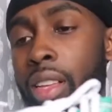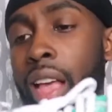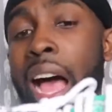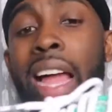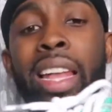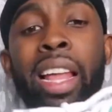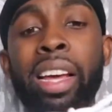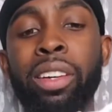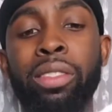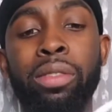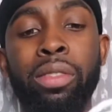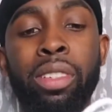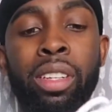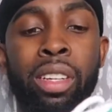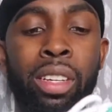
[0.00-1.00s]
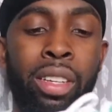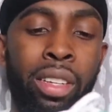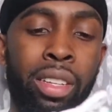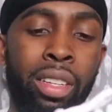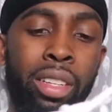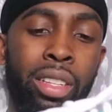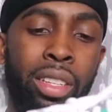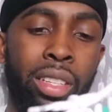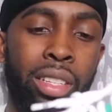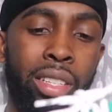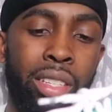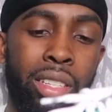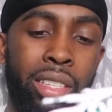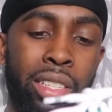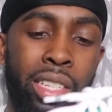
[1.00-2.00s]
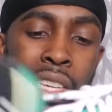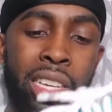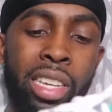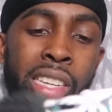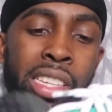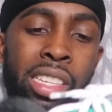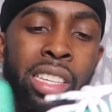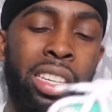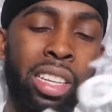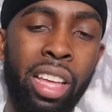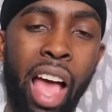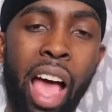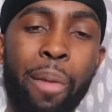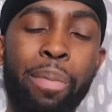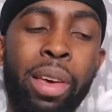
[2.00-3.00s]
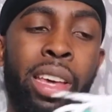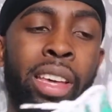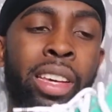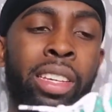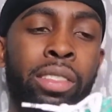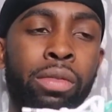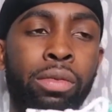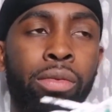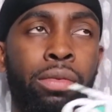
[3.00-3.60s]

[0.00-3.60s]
I like them. These, I paid